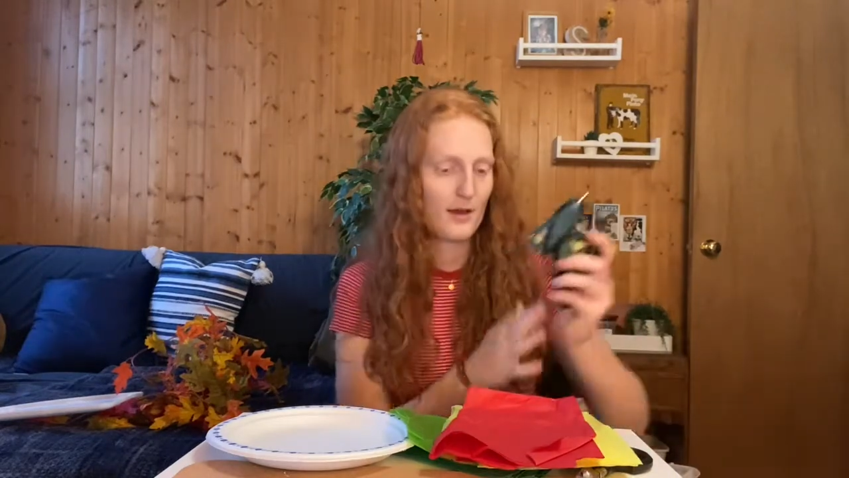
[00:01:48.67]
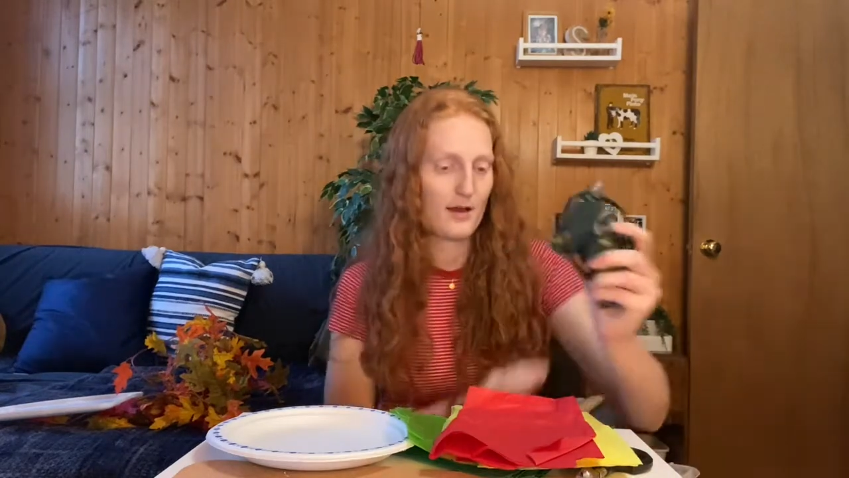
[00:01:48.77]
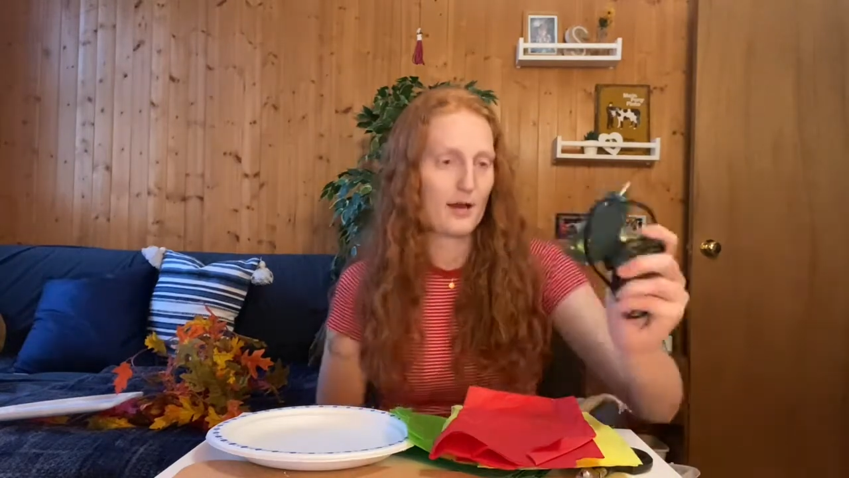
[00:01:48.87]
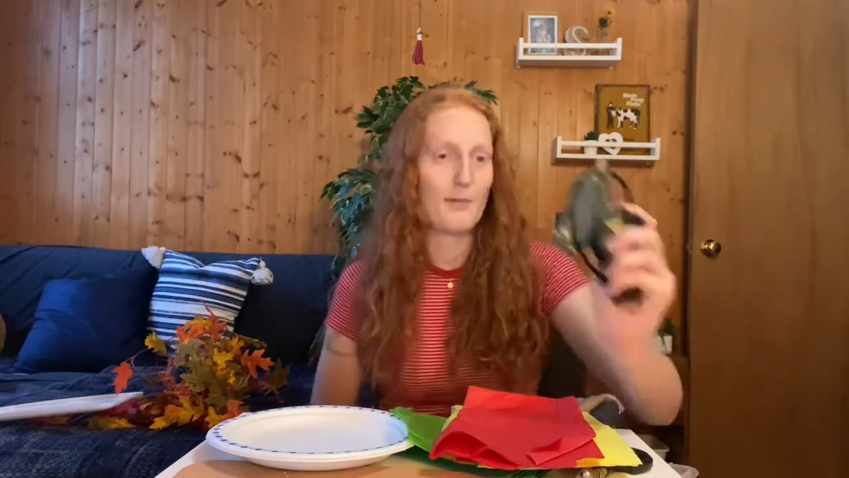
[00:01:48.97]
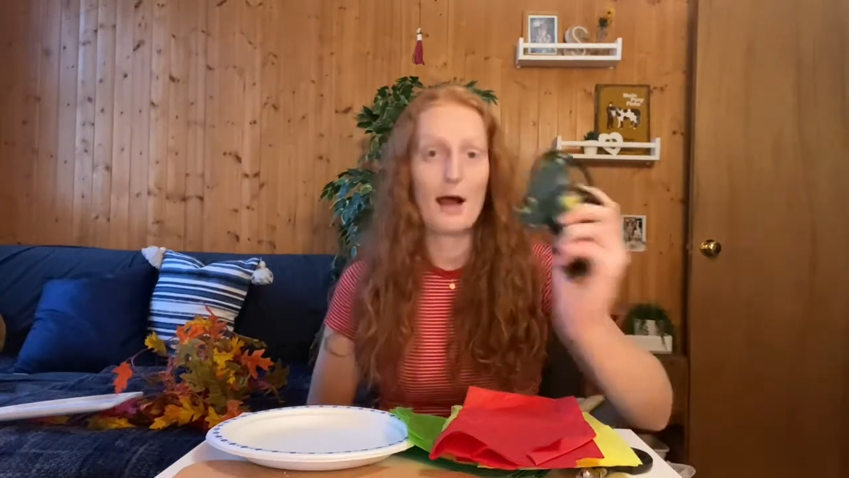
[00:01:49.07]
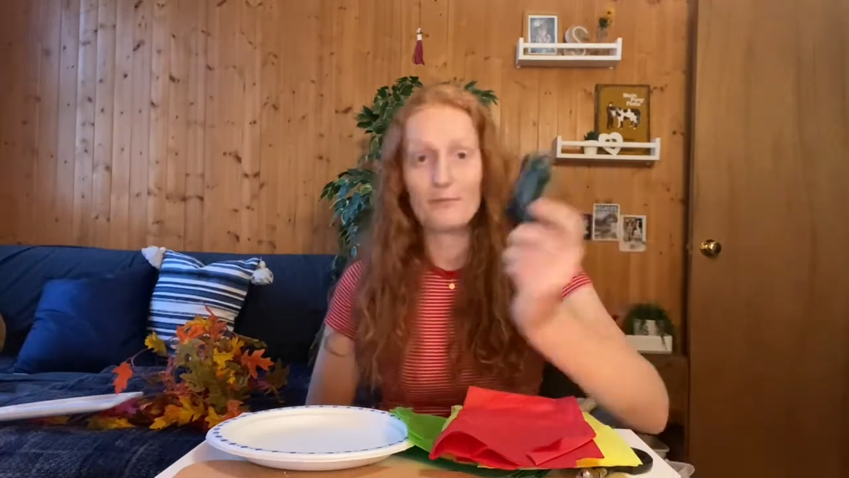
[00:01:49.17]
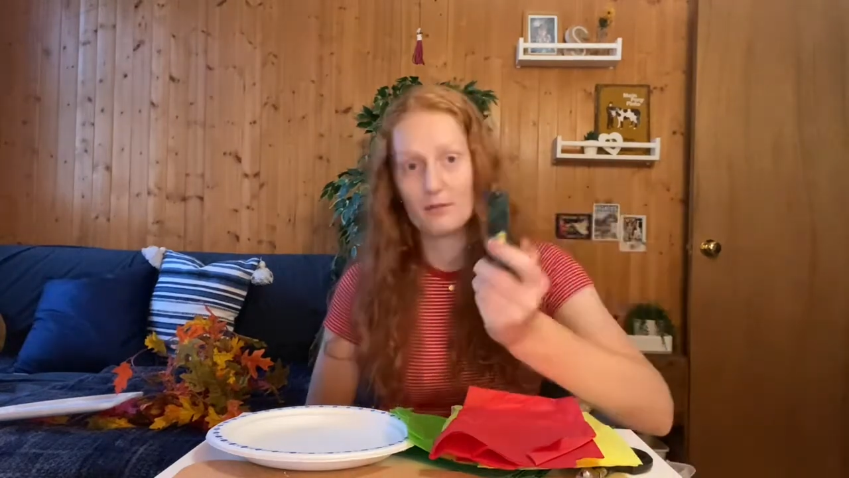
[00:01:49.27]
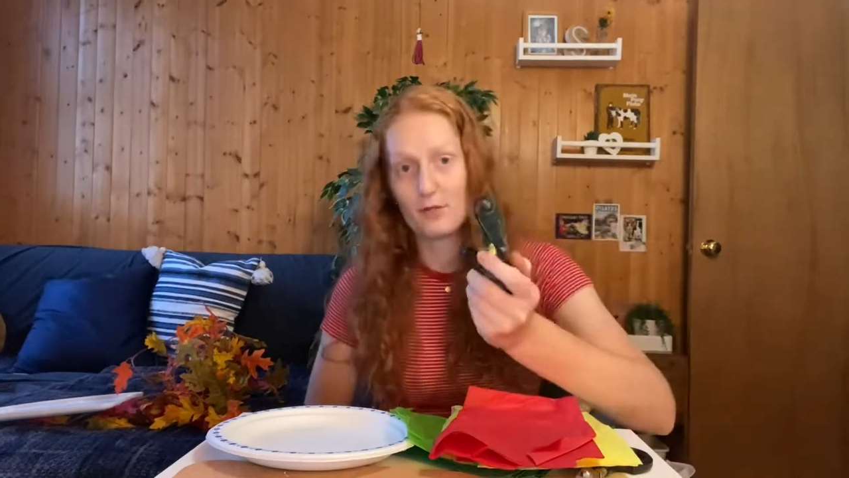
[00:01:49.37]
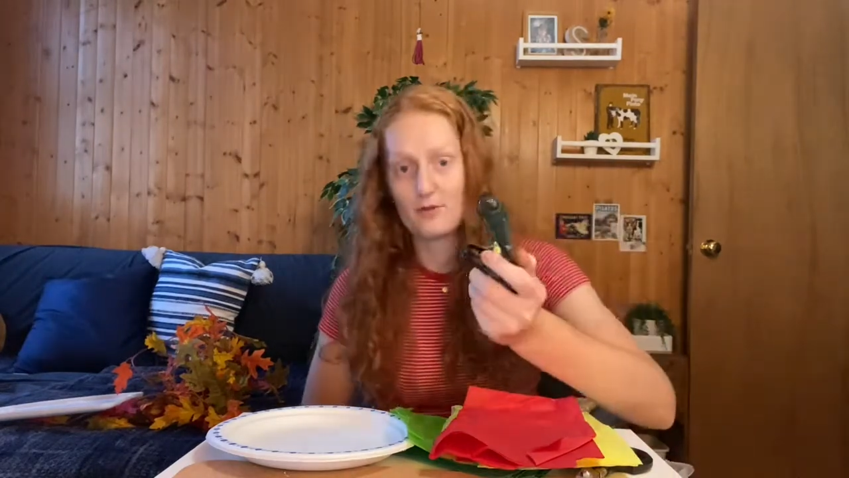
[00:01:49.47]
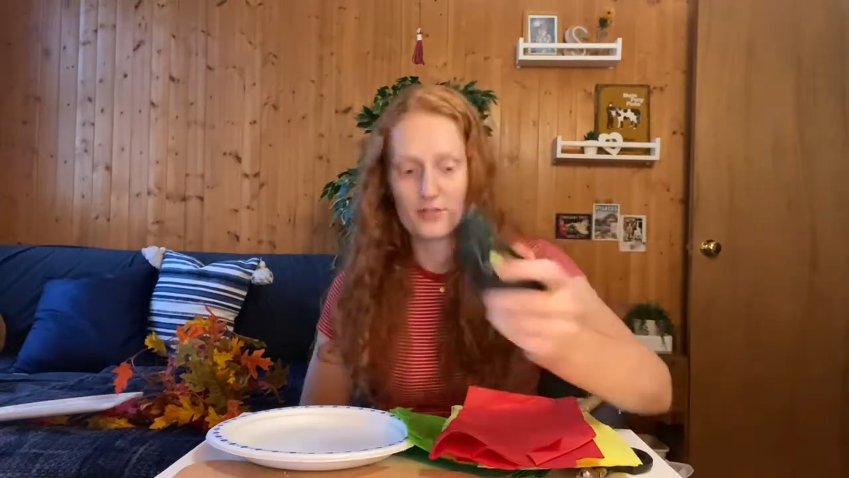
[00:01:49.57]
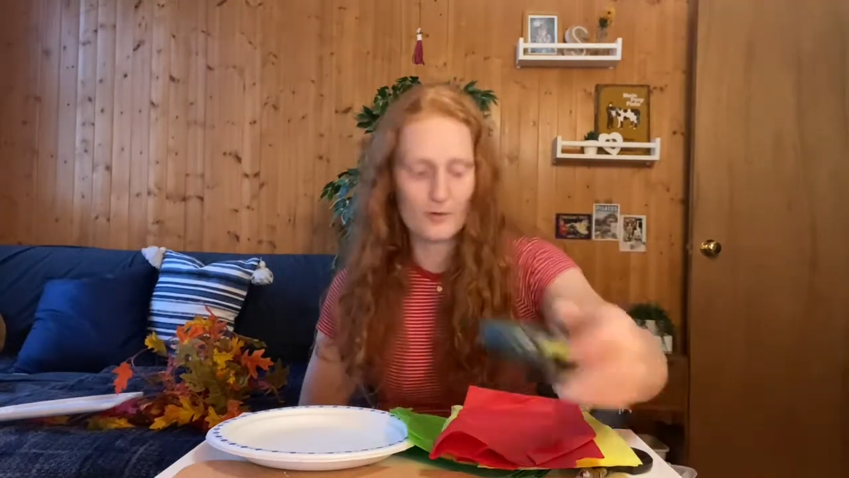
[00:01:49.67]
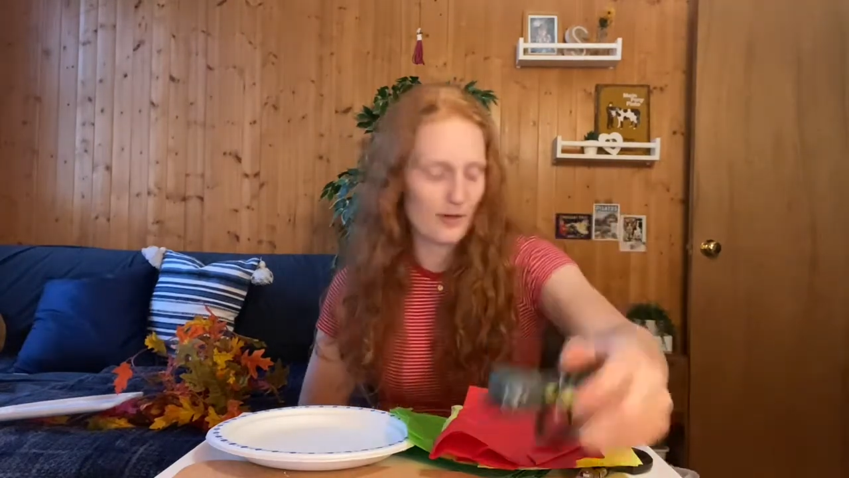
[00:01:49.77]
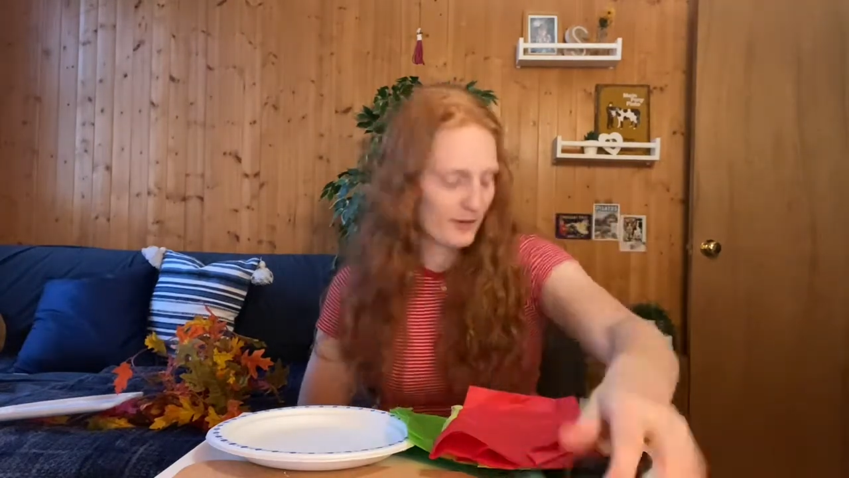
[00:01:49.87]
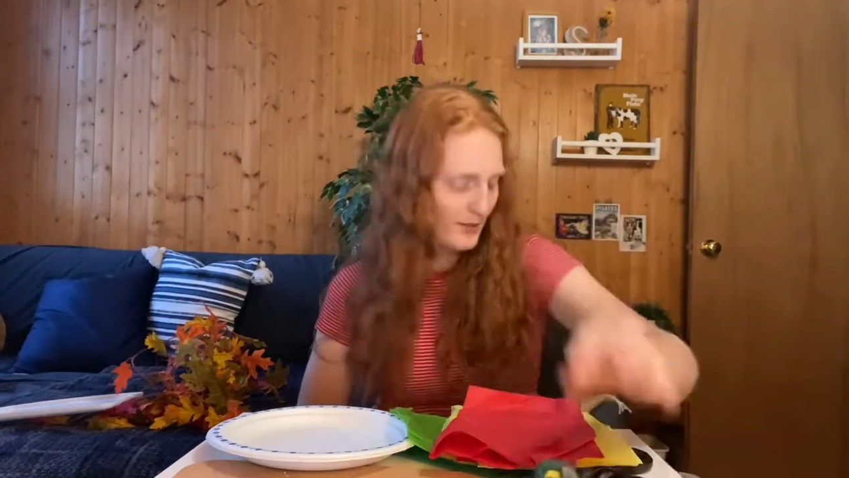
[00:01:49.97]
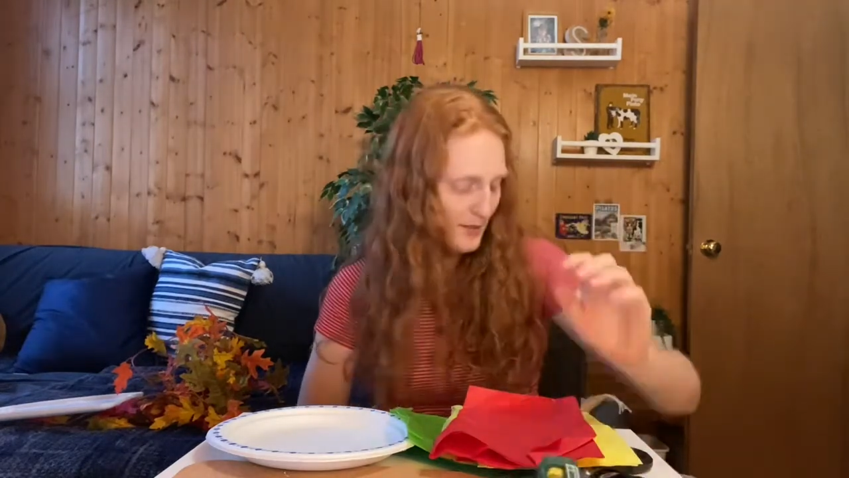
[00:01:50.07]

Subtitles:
I'm going to be using one.